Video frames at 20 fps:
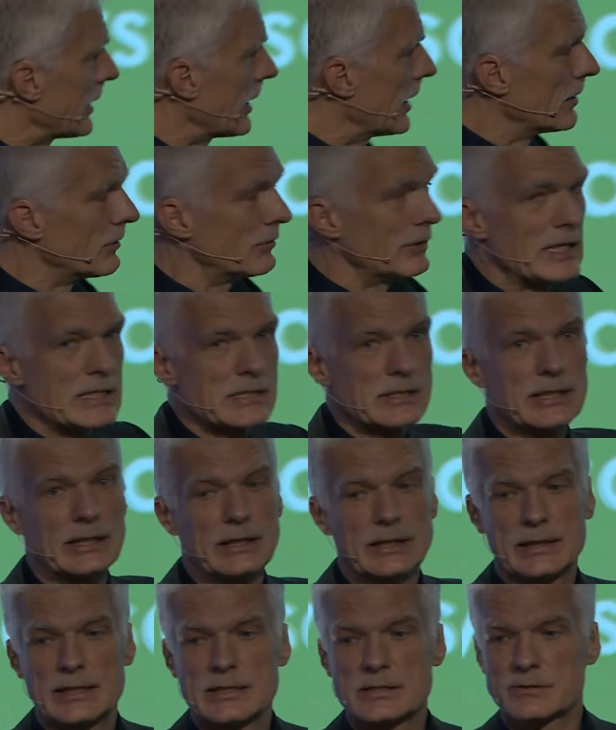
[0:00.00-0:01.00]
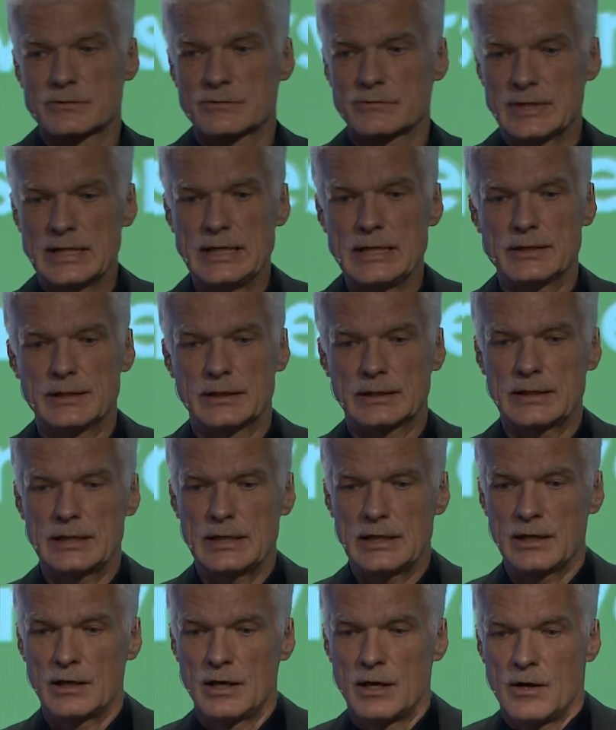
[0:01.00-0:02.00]
and reskilling is really the
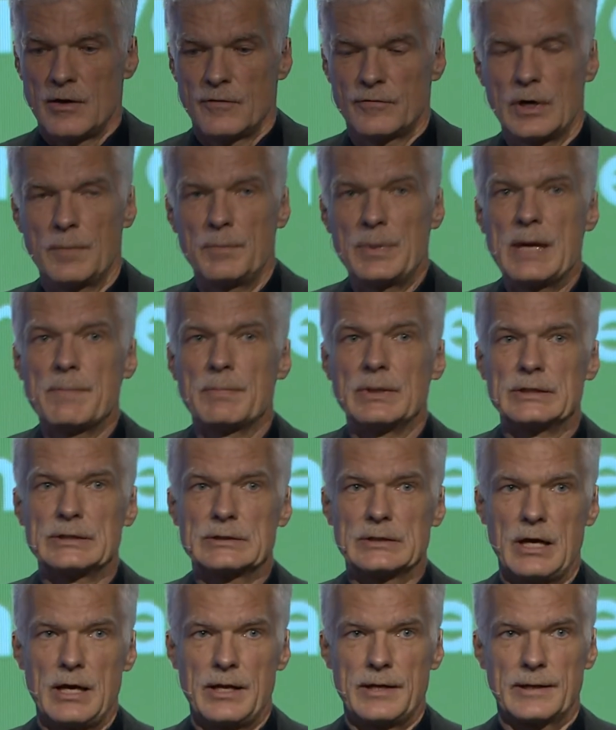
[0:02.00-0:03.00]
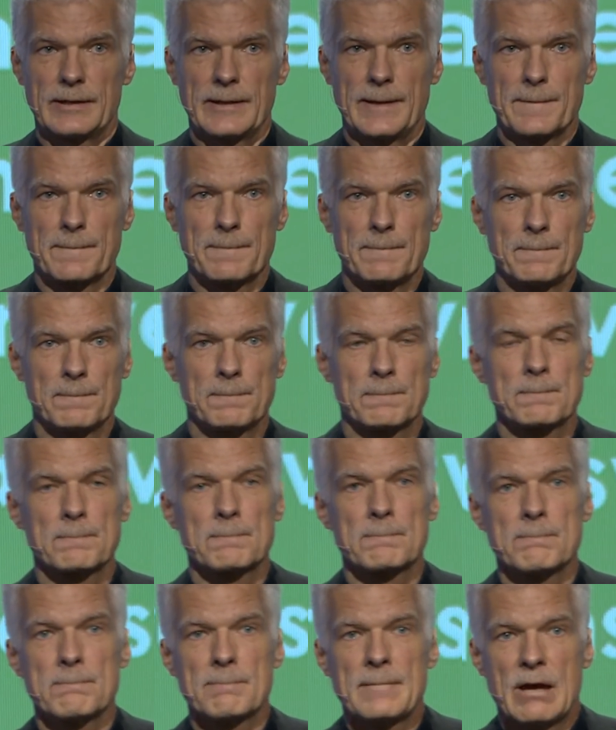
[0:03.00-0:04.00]
key for people's learning.
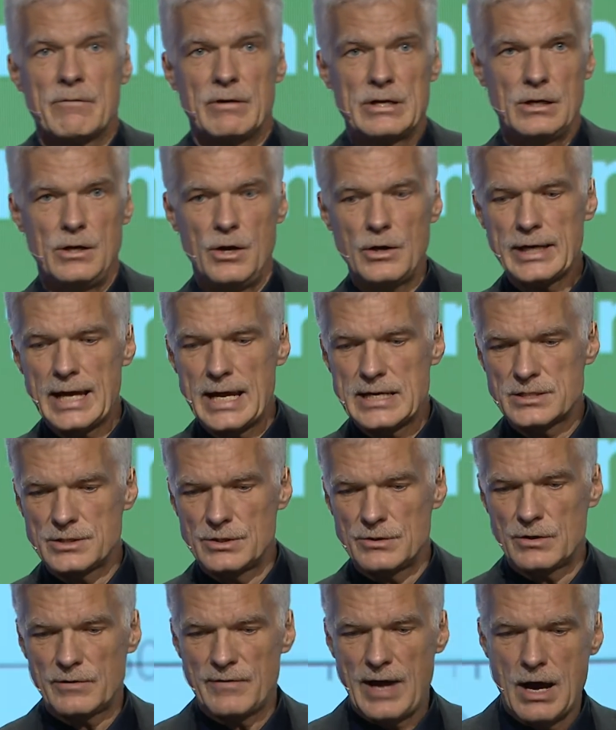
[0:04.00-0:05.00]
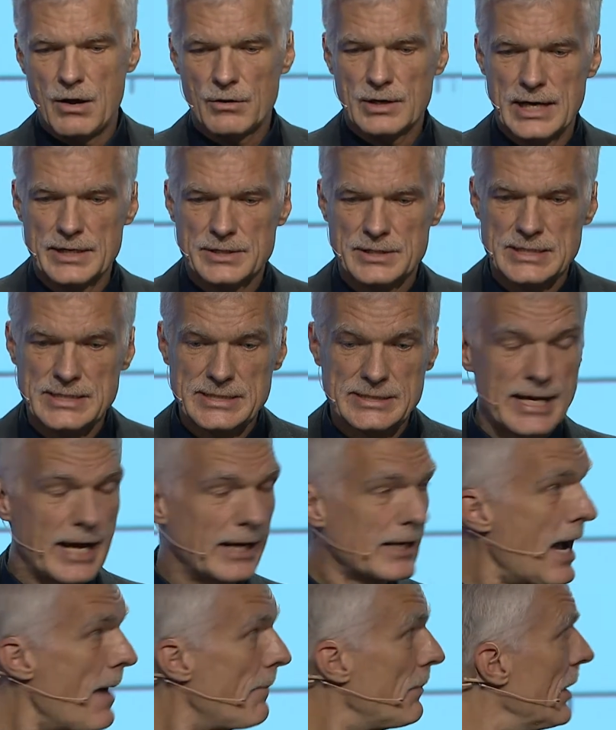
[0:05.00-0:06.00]
When you look at how countries
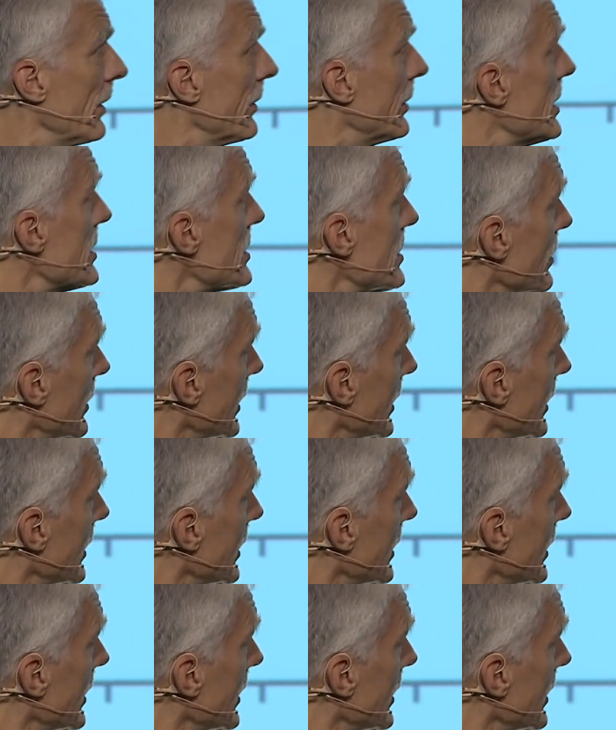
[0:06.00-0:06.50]
stack up on this, you